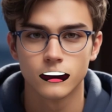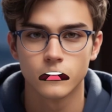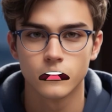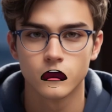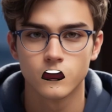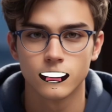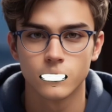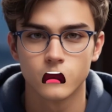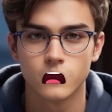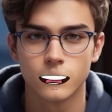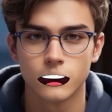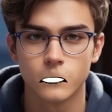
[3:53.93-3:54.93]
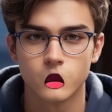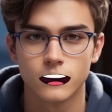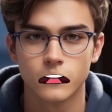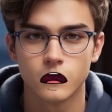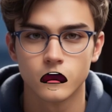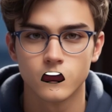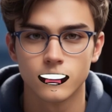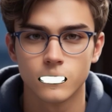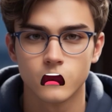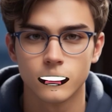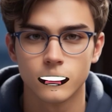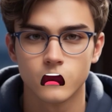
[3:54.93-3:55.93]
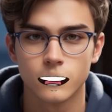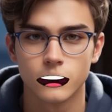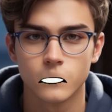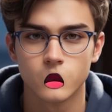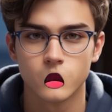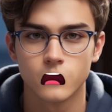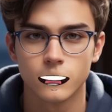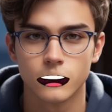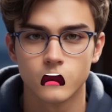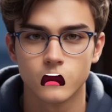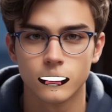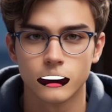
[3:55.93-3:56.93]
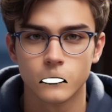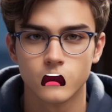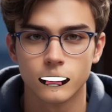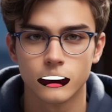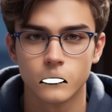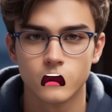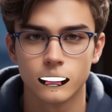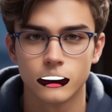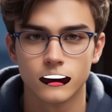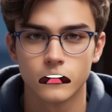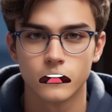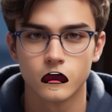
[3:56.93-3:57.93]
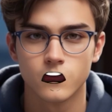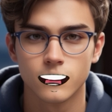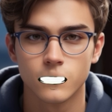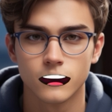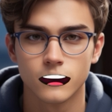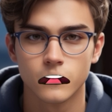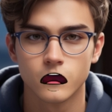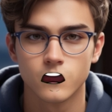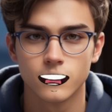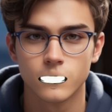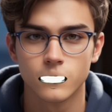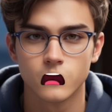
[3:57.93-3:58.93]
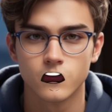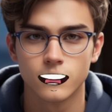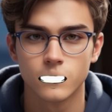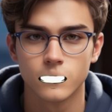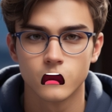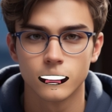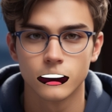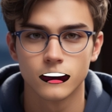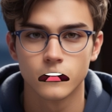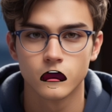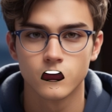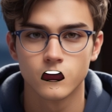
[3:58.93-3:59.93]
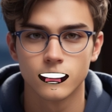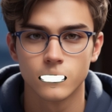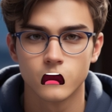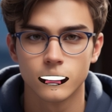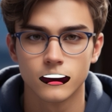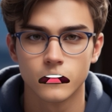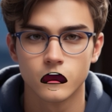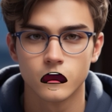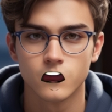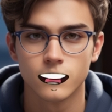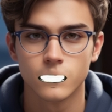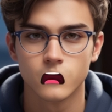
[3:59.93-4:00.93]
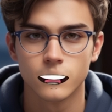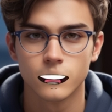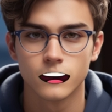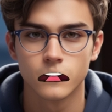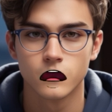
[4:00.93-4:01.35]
We're almost there, just one more step: exporting your video. Exporting can be tricky, but don't worry. I'll guide you through it.